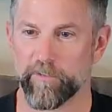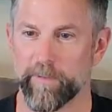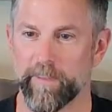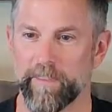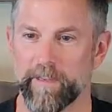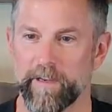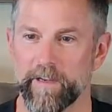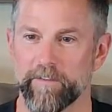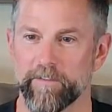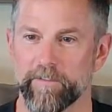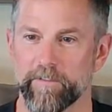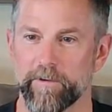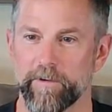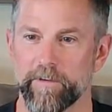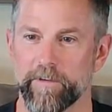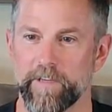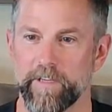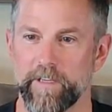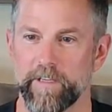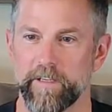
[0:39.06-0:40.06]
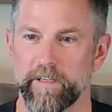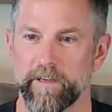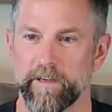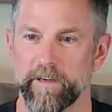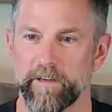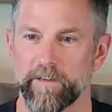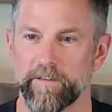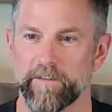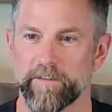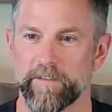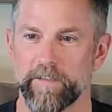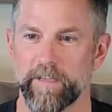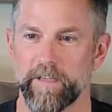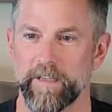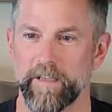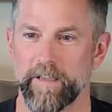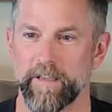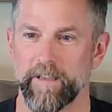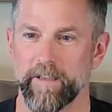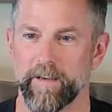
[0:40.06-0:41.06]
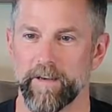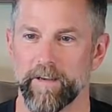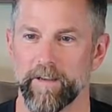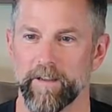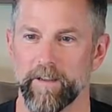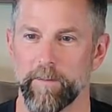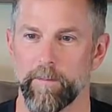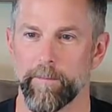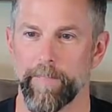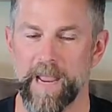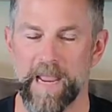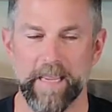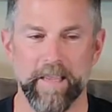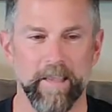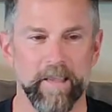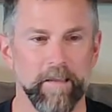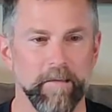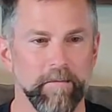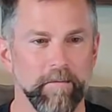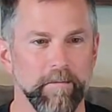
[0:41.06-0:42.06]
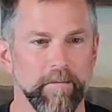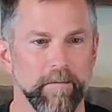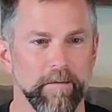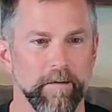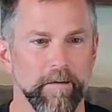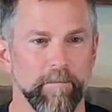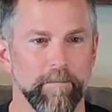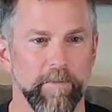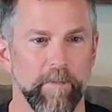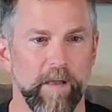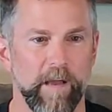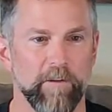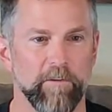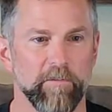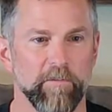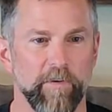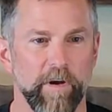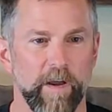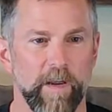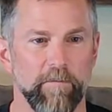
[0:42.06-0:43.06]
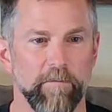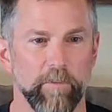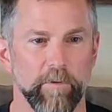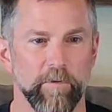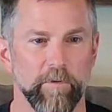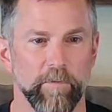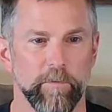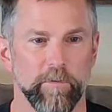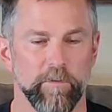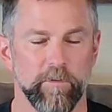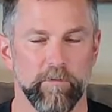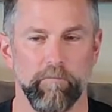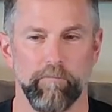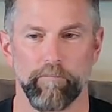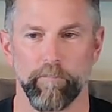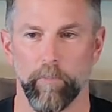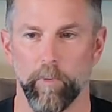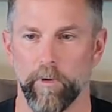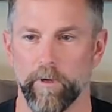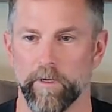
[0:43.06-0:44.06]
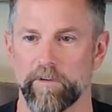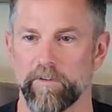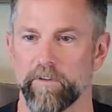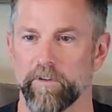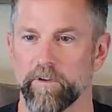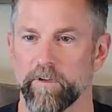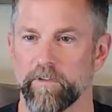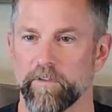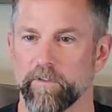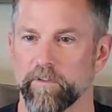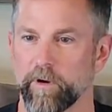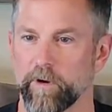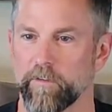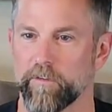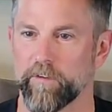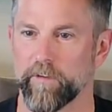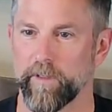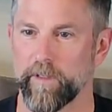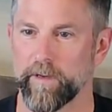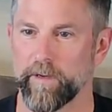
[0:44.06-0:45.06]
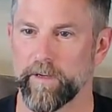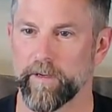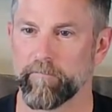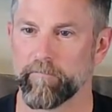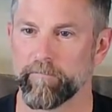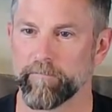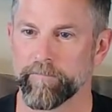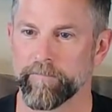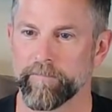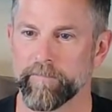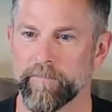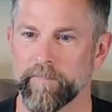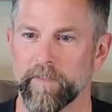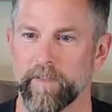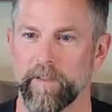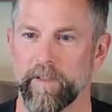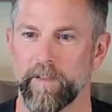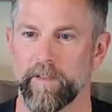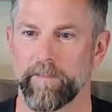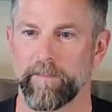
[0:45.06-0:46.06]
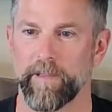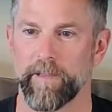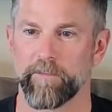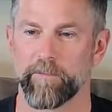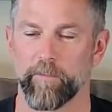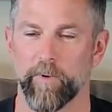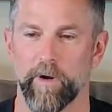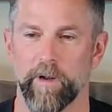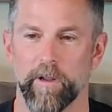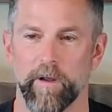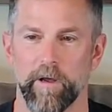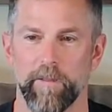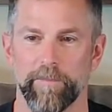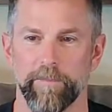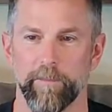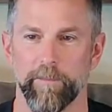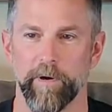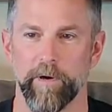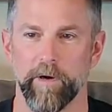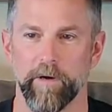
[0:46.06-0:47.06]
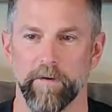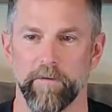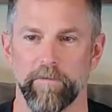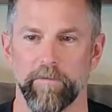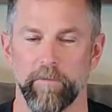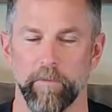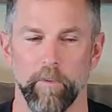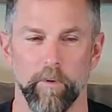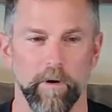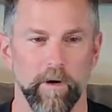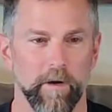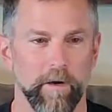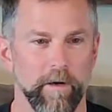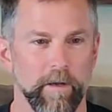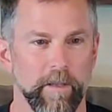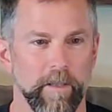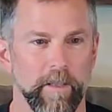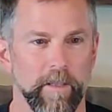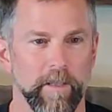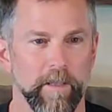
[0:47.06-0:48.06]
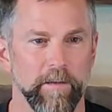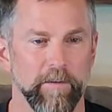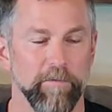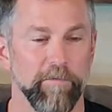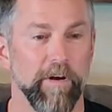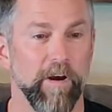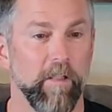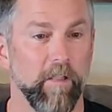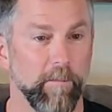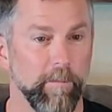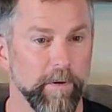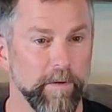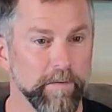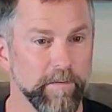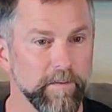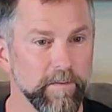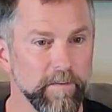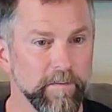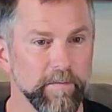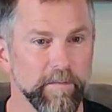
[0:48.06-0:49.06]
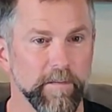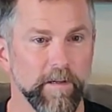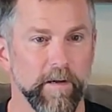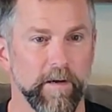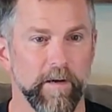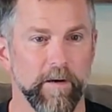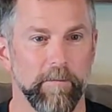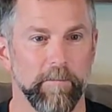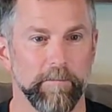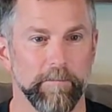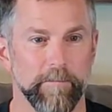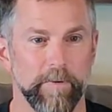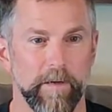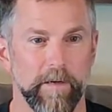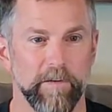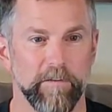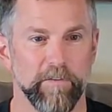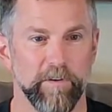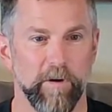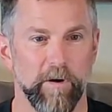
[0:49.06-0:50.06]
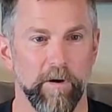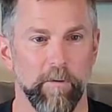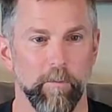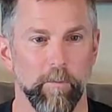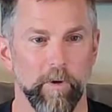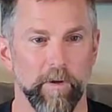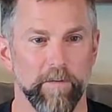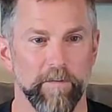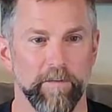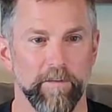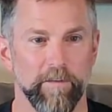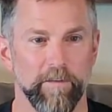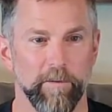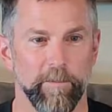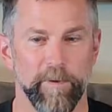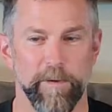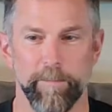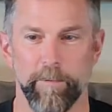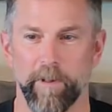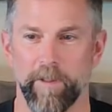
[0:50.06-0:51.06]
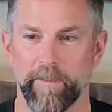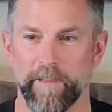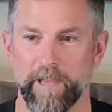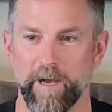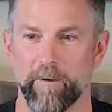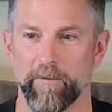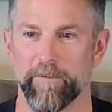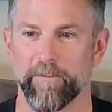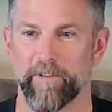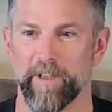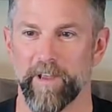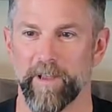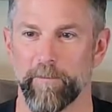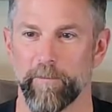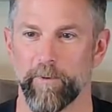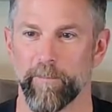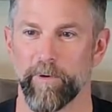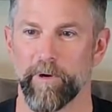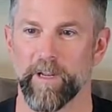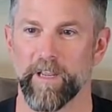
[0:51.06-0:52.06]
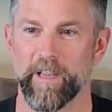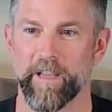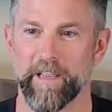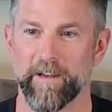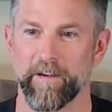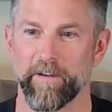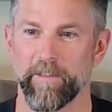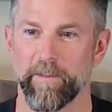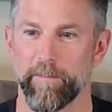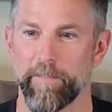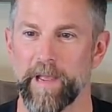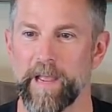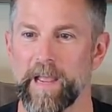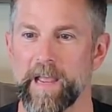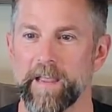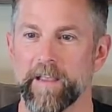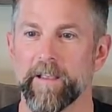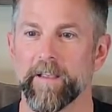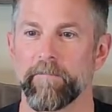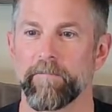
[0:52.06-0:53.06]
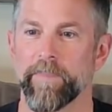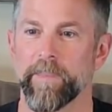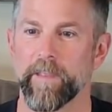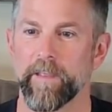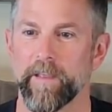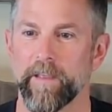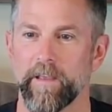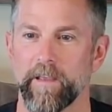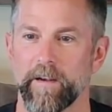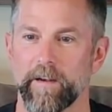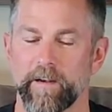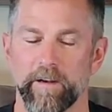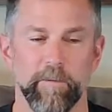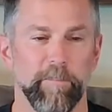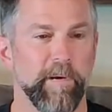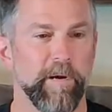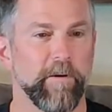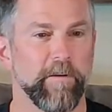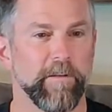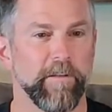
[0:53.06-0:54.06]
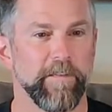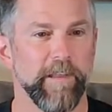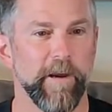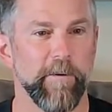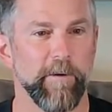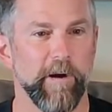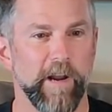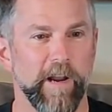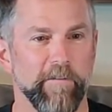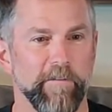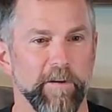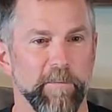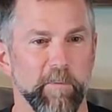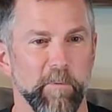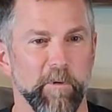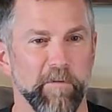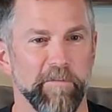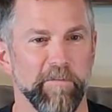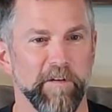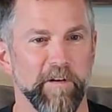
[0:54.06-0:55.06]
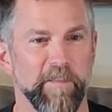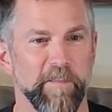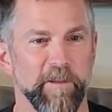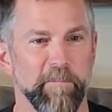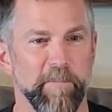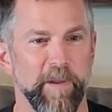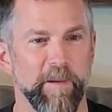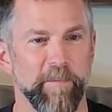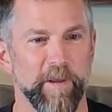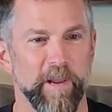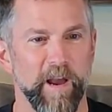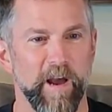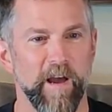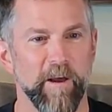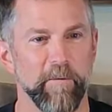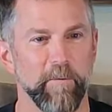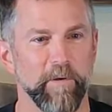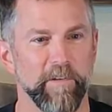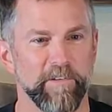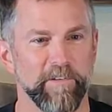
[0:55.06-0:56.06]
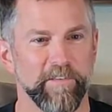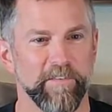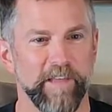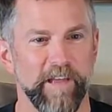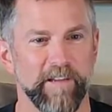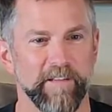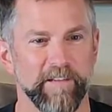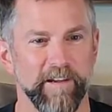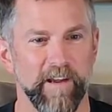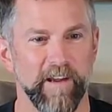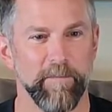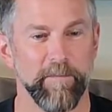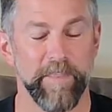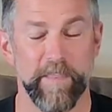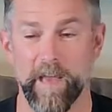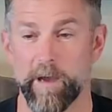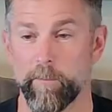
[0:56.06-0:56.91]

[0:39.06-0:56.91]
spend the next 13 years in banking, the last 5, which was mortgage and construction lending. And that's where I caught the bug for development. I saw what the people on the outside were bringing into the bank, and it appeared that they were having more fun than maybe I was at that time. And